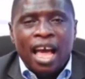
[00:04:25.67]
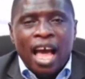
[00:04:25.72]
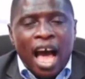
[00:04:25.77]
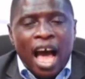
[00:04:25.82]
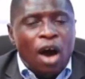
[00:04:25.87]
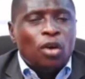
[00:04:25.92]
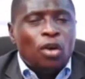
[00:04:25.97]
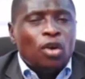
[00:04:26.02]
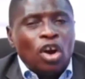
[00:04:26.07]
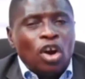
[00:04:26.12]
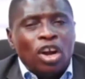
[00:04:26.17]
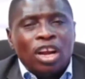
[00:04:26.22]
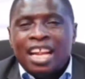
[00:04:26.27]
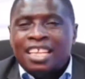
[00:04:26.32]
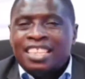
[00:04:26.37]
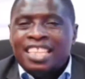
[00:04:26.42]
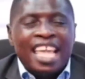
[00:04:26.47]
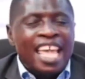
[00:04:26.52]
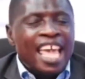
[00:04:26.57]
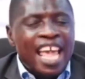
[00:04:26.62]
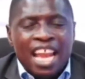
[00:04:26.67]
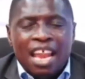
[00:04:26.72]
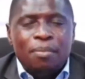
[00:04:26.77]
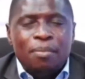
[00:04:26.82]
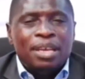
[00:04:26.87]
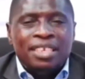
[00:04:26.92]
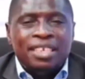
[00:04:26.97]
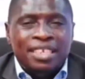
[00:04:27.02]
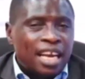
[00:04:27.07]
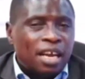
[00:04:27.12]
I will not let the
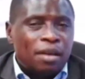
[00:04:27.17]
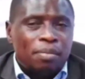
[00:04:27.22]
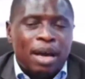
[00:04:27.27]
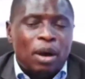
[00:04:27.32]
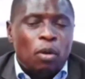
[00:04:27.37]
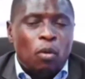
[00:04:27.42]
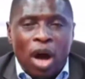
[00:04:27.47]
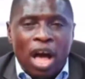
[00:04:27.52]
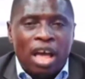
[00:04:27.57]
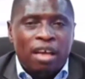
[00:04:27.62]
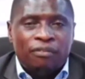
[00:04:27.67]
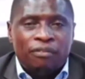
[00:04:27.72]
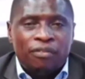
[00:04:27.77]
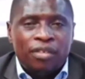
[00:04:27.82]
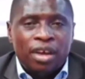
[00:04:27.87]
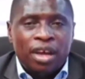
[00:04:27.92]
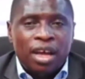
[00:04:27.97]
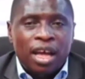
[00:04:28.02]
enemy take my wife.